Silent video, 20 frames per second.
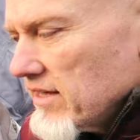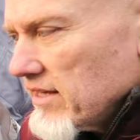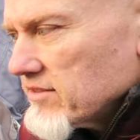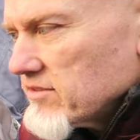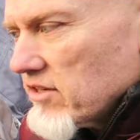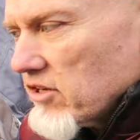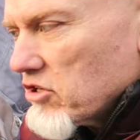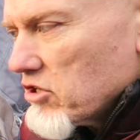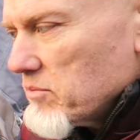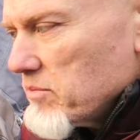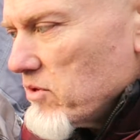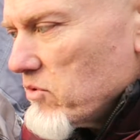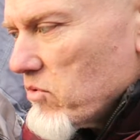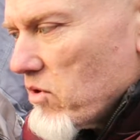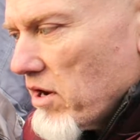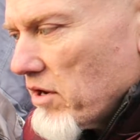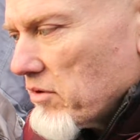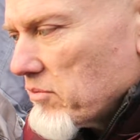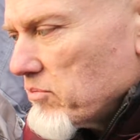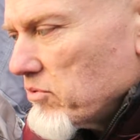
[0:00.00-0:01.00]
it's not going to be
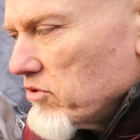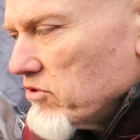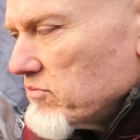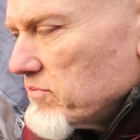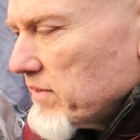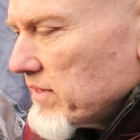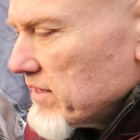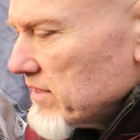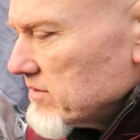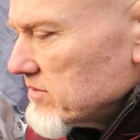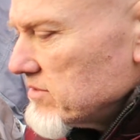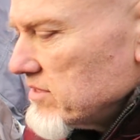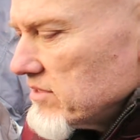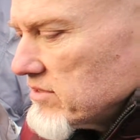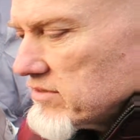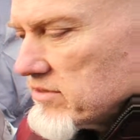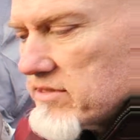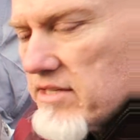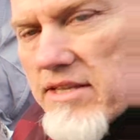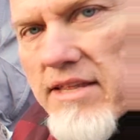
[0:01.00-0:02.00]
waterproof because this,
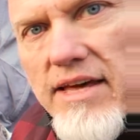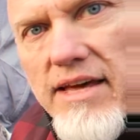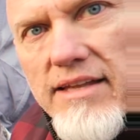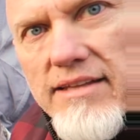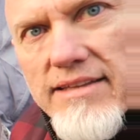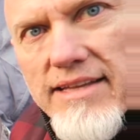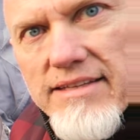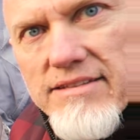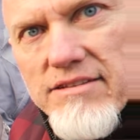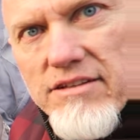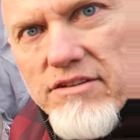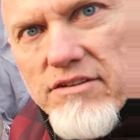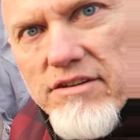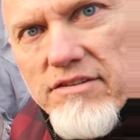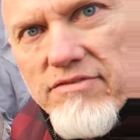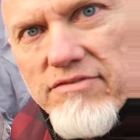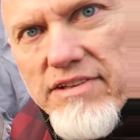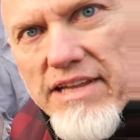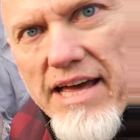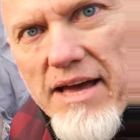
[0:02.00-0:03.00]
see that? That's under the
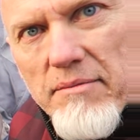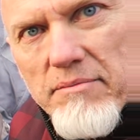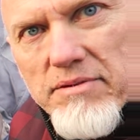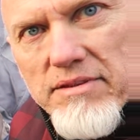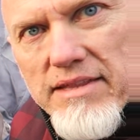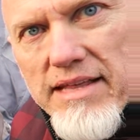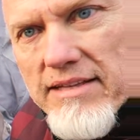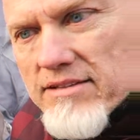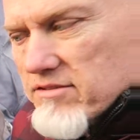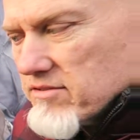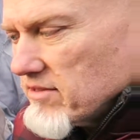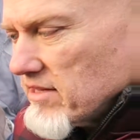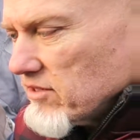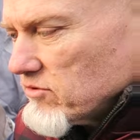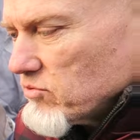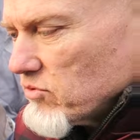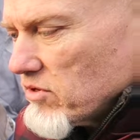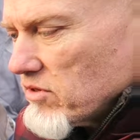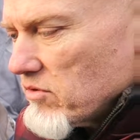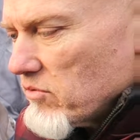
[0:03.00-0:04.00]
flaps.
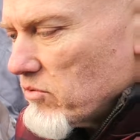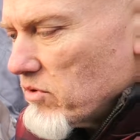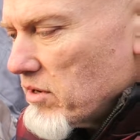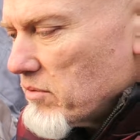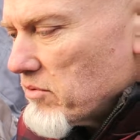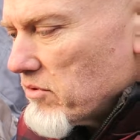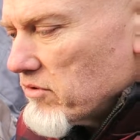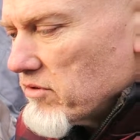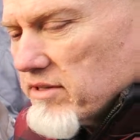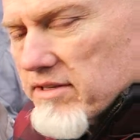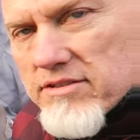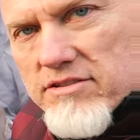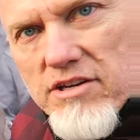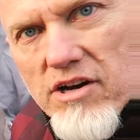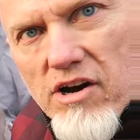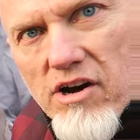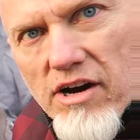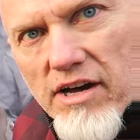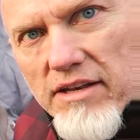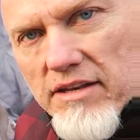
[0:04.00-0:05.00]
That's where the rubber is
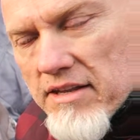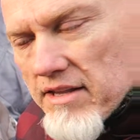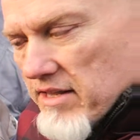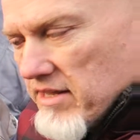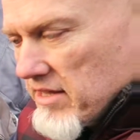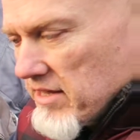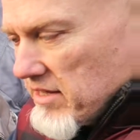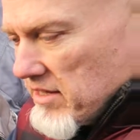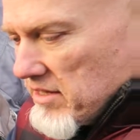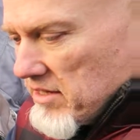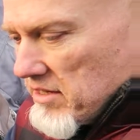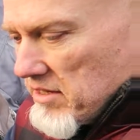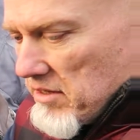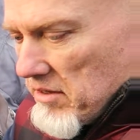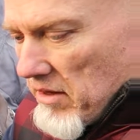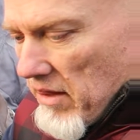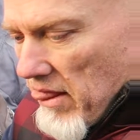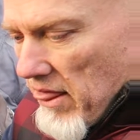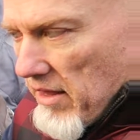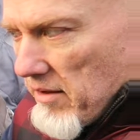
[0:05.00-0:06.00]
gone.
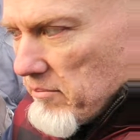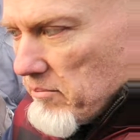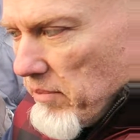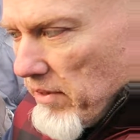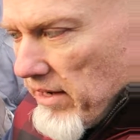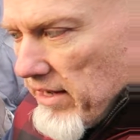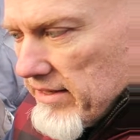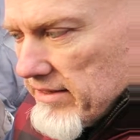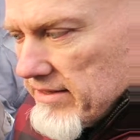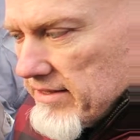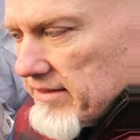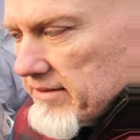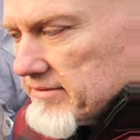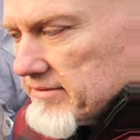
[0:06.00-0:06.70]
But